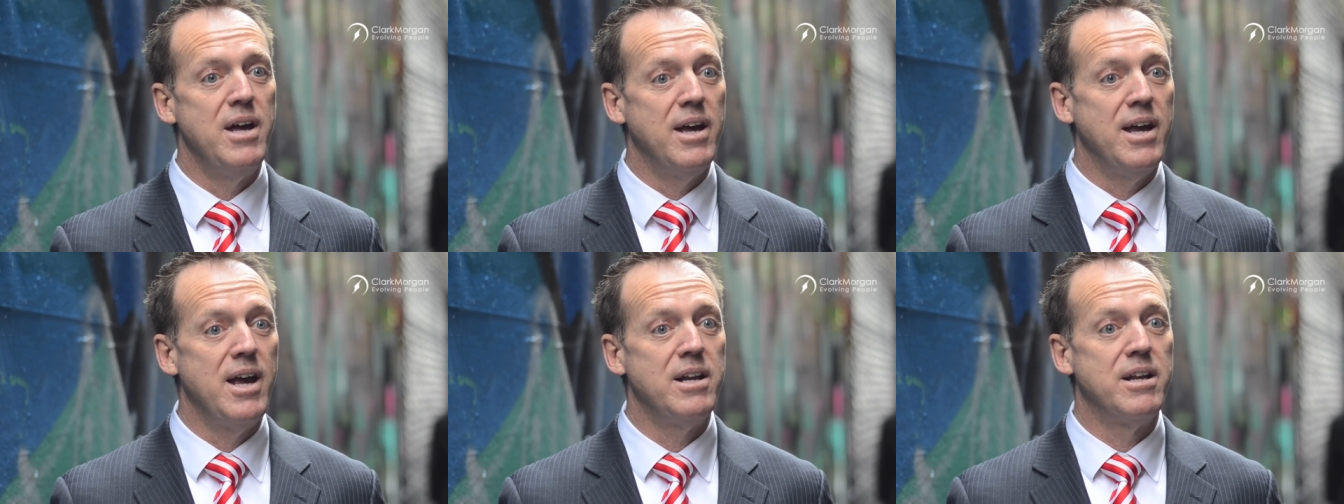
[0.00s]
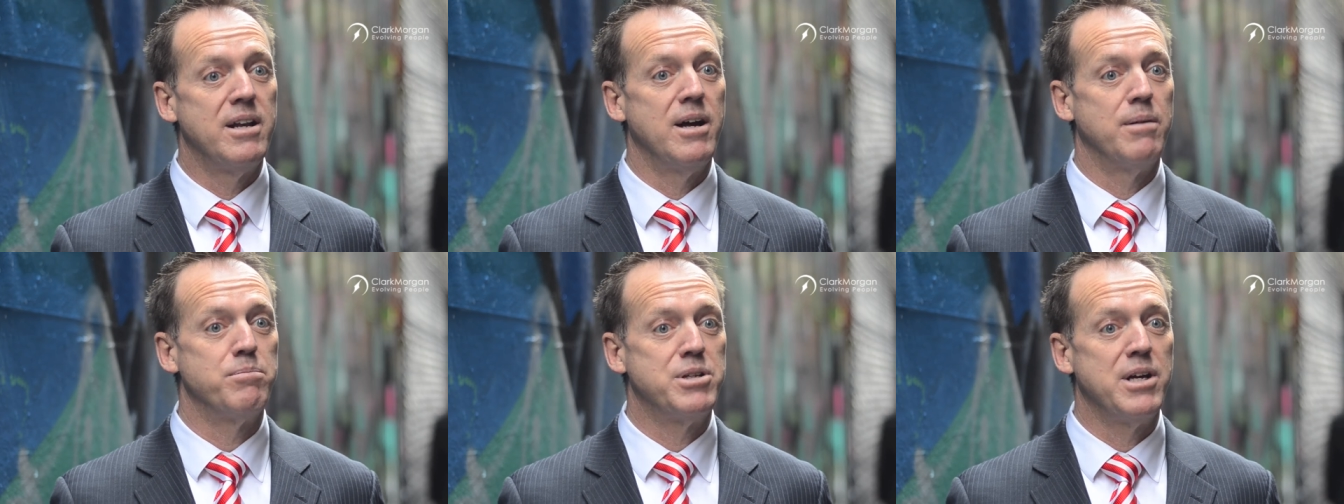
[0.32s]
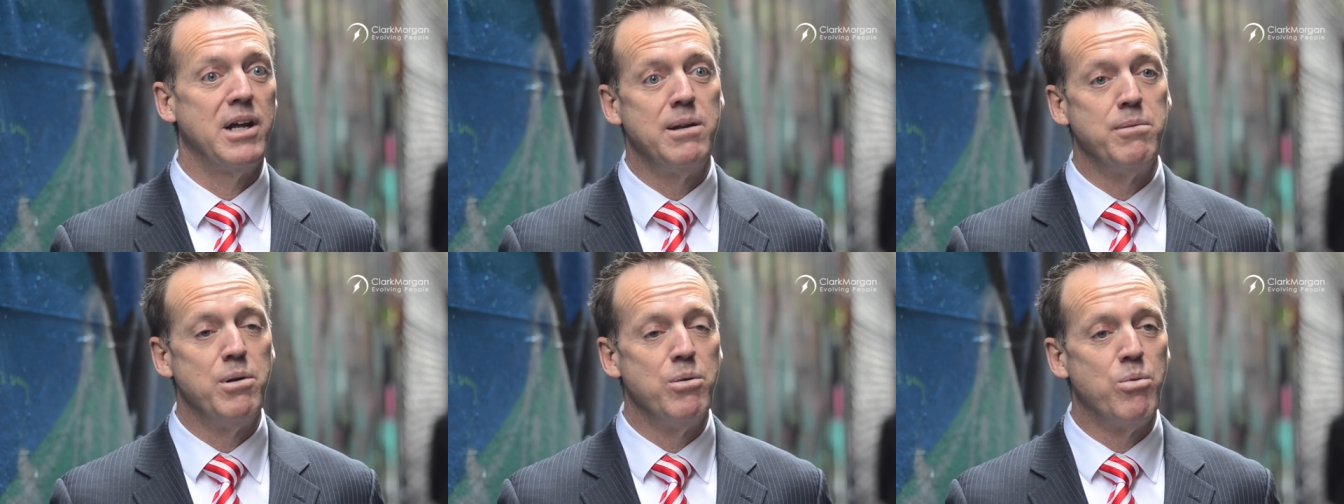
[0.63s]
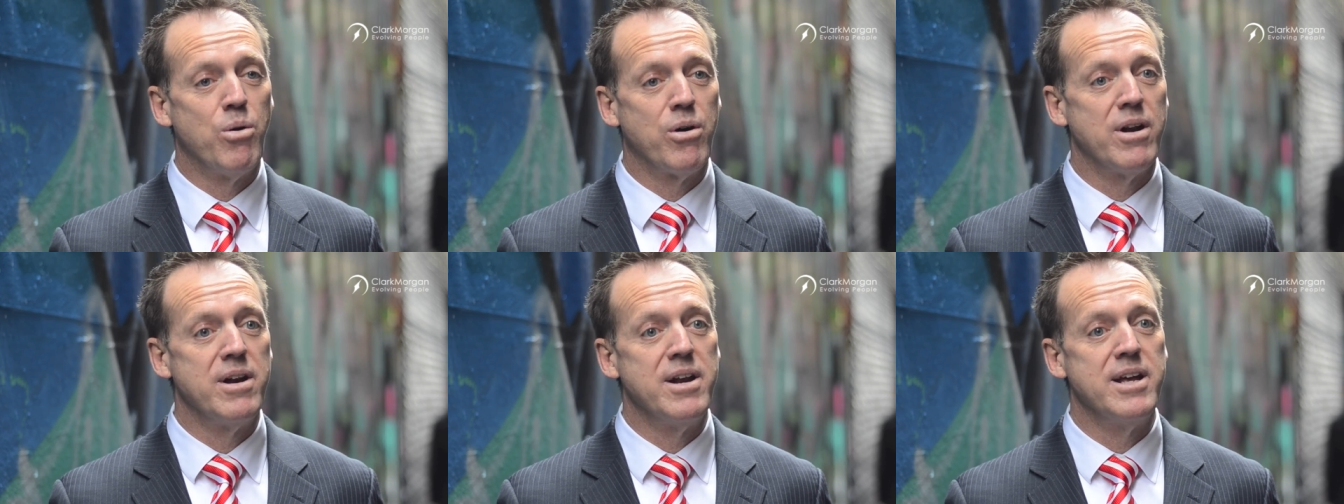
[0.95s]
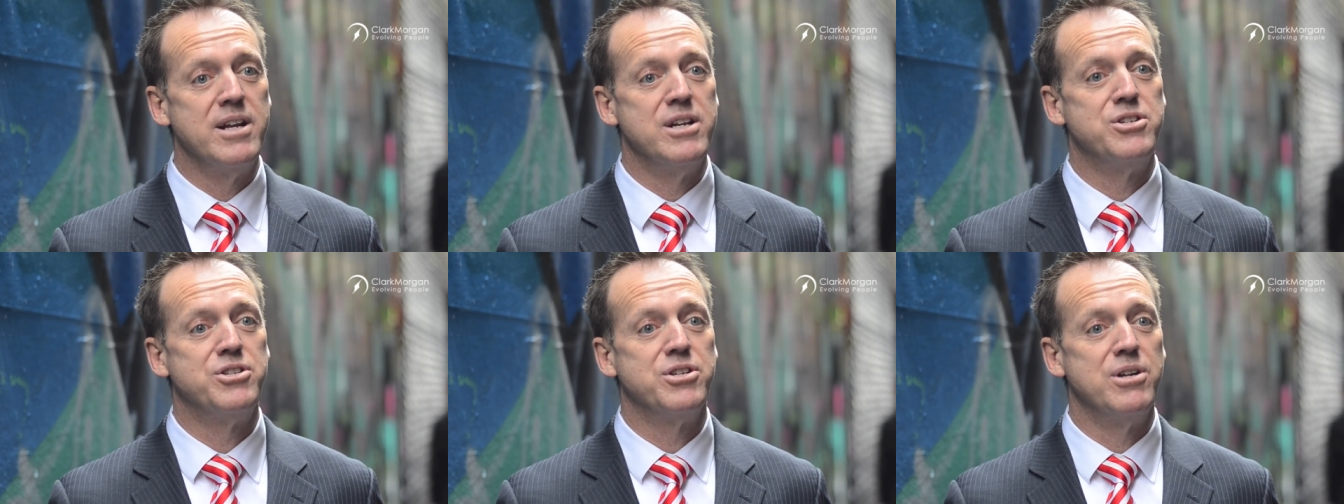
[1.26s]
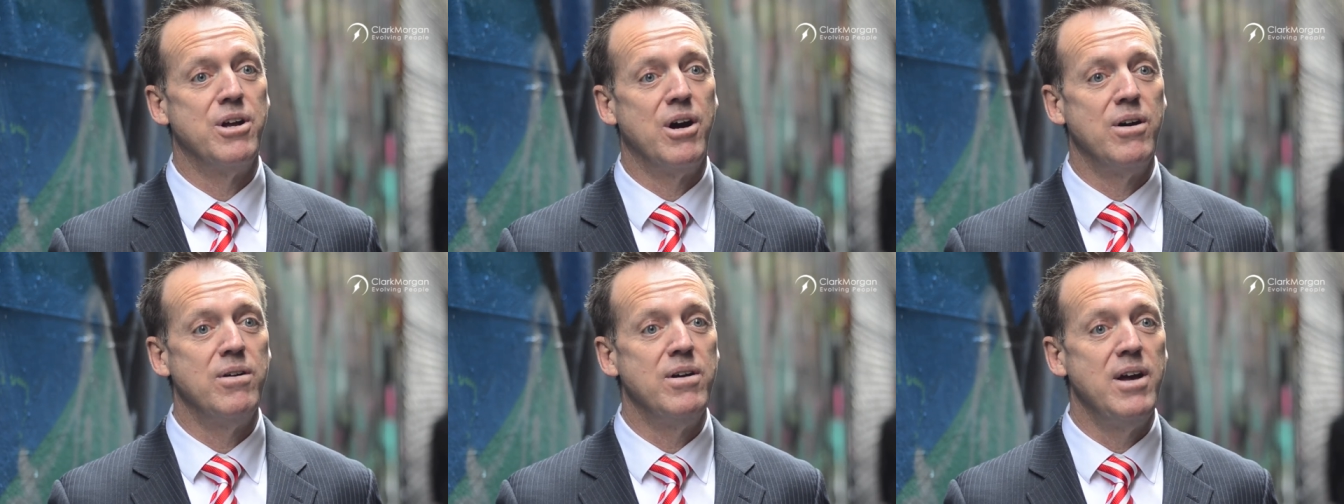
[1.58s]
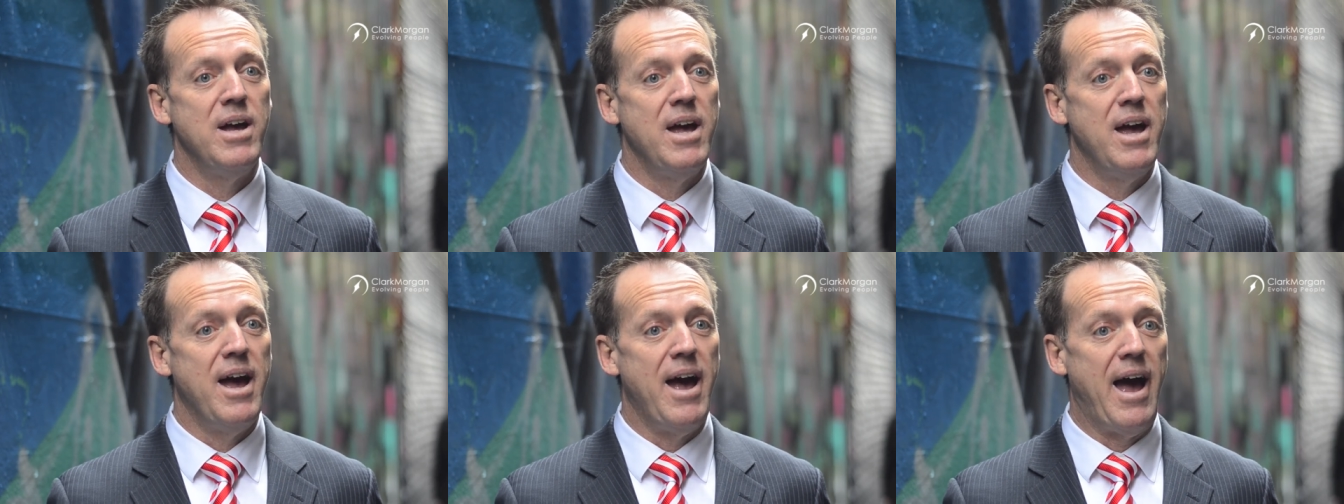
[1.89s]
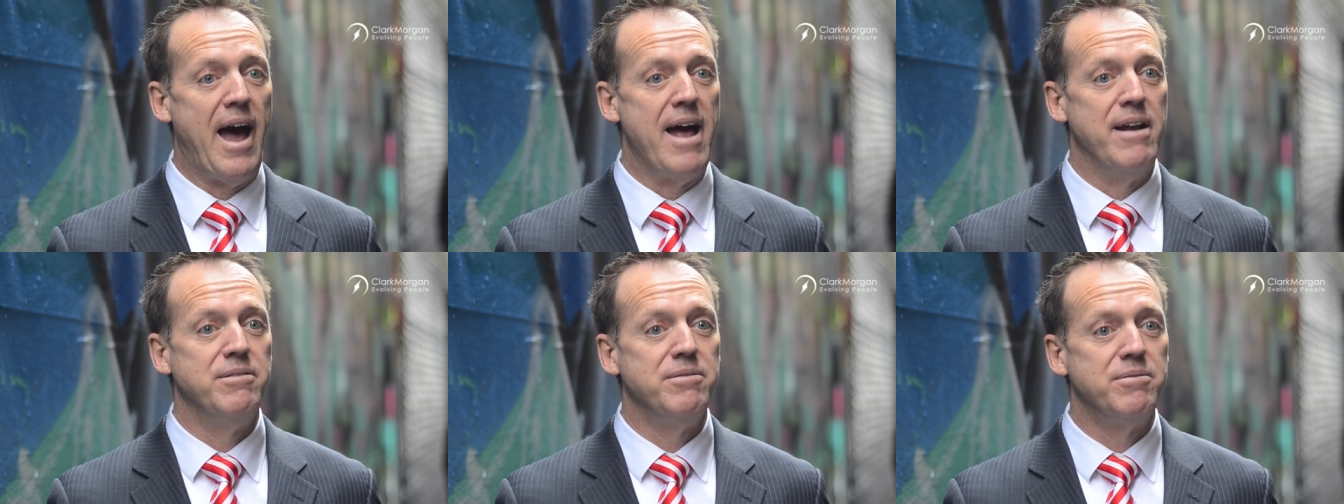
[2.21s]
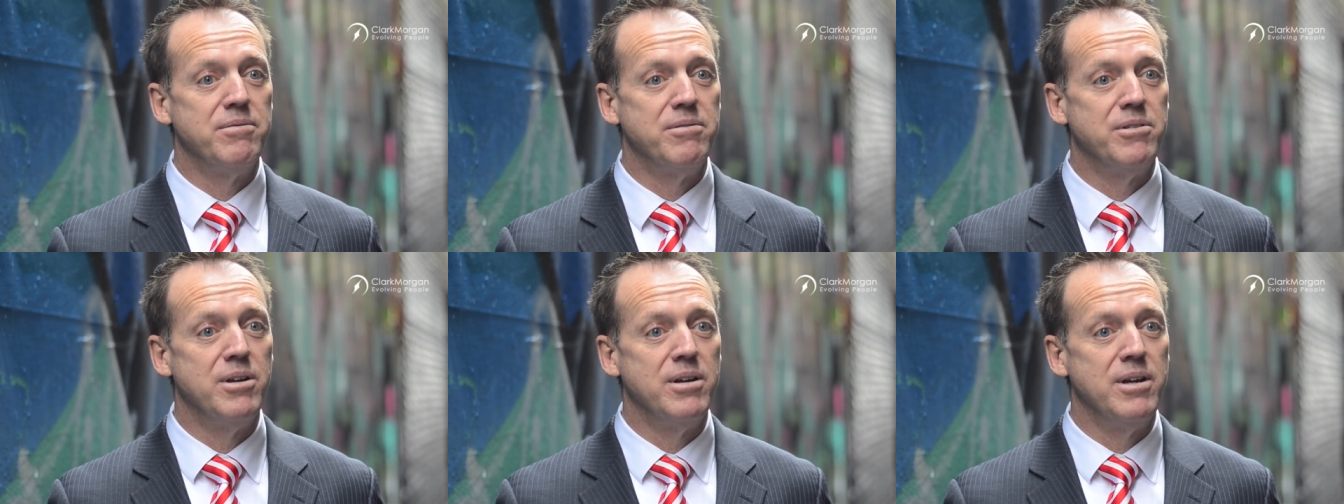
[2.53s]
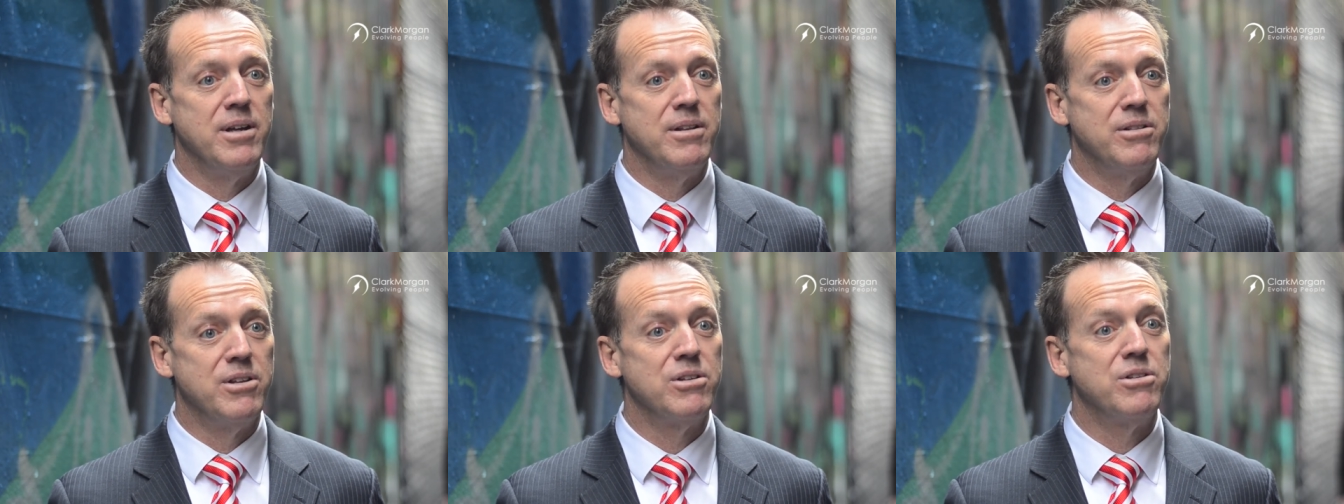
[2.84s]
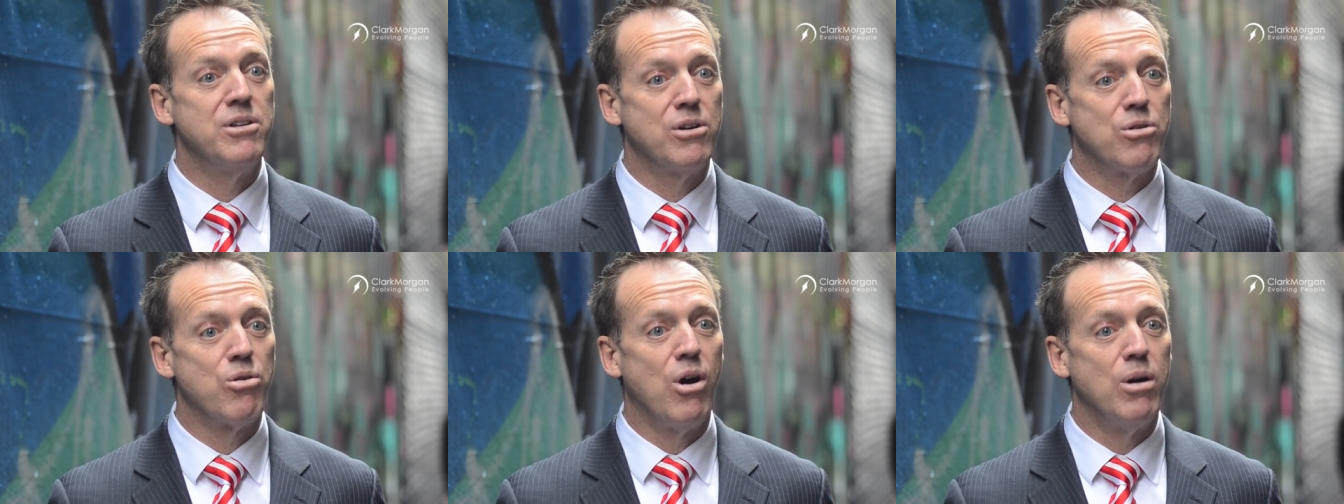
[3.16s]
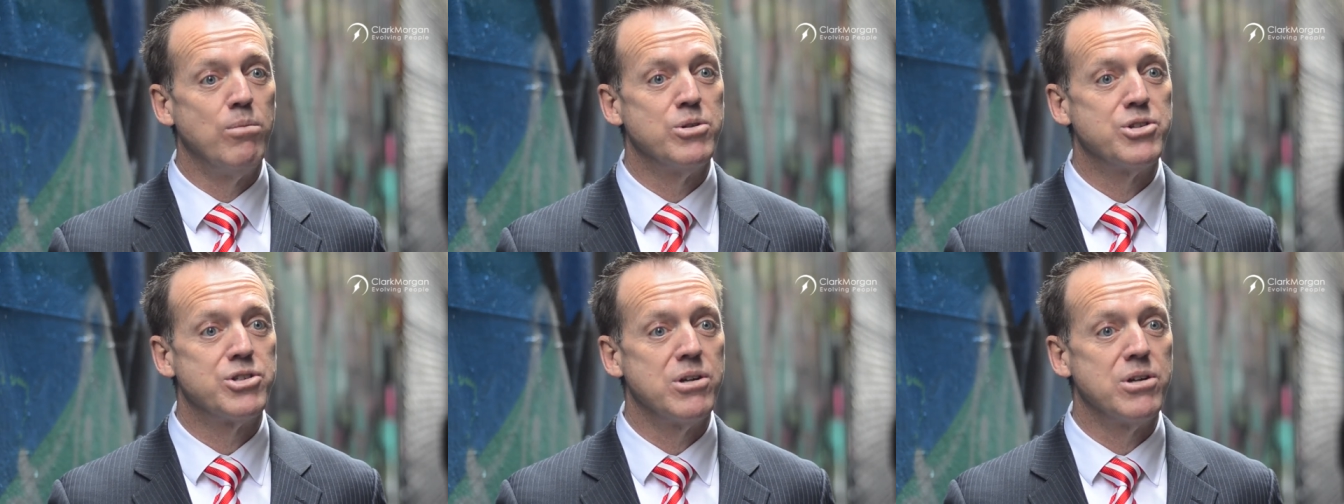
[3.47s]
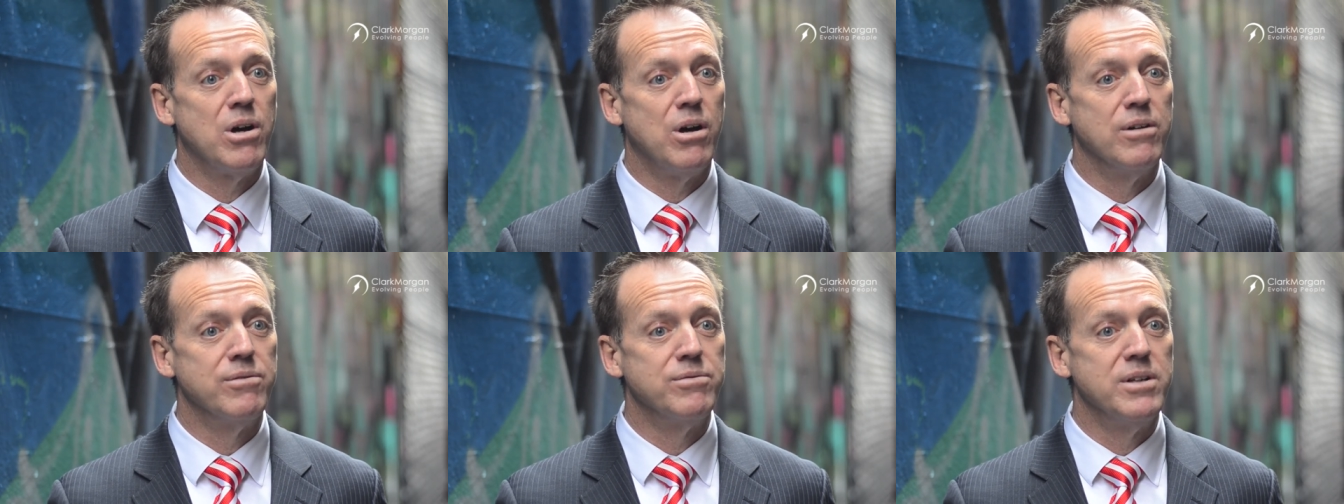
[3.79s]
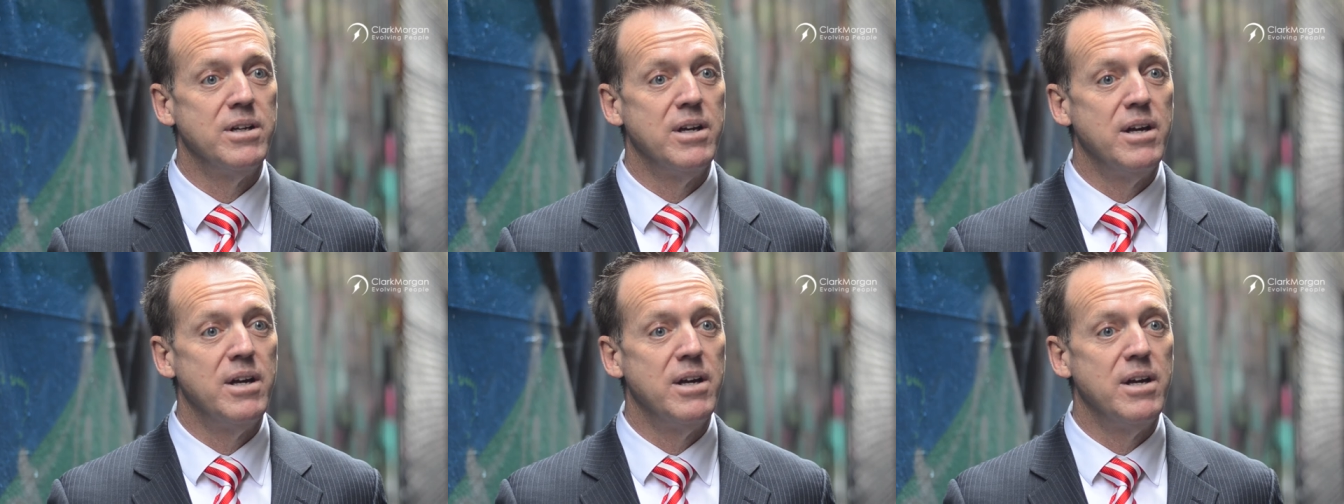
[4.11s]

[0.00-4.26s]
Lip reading: He ended up telling me what I needed to know, and the crime was solved.